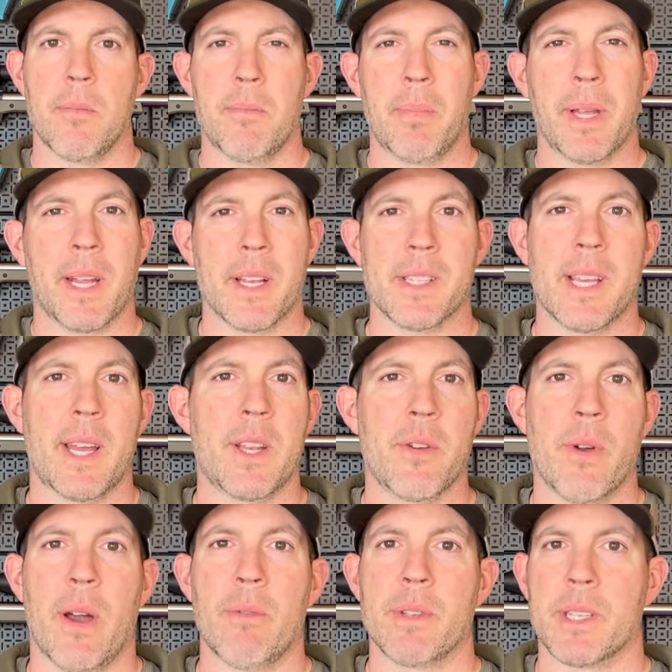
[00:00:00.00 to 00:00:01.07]
Because I knew
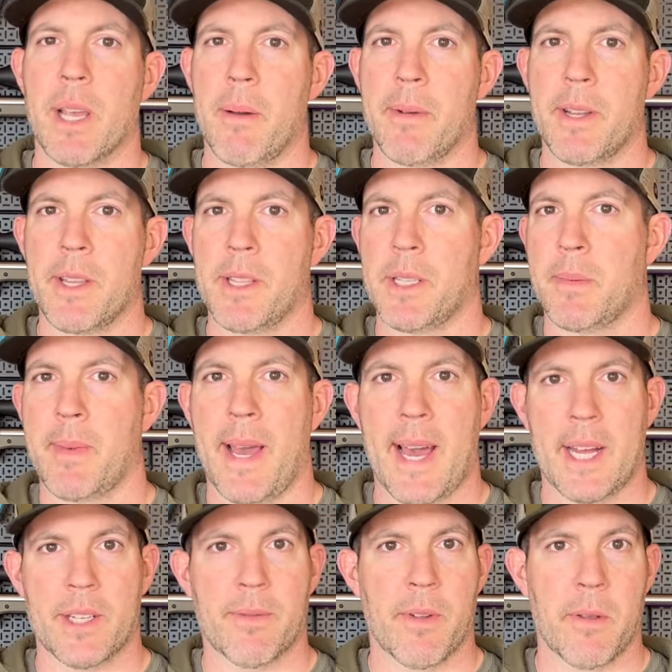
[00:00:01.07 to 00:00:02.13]
I was coming to this
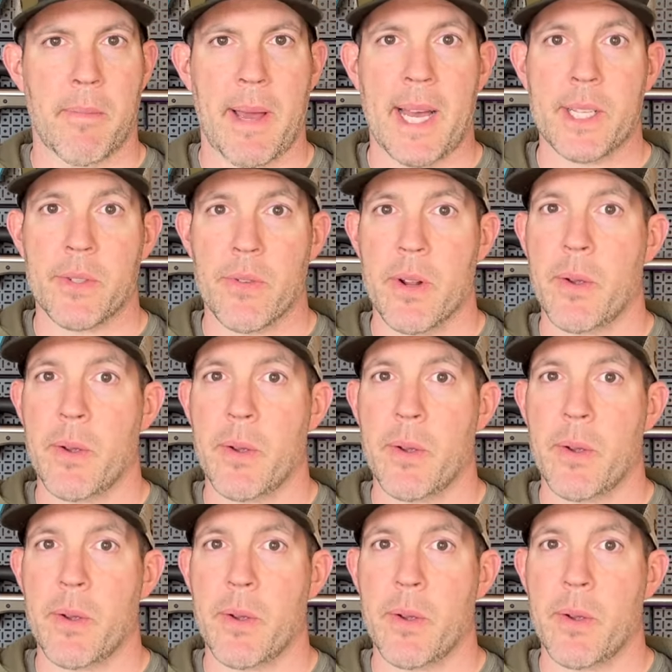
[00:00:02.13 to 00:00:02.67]
match for the past 3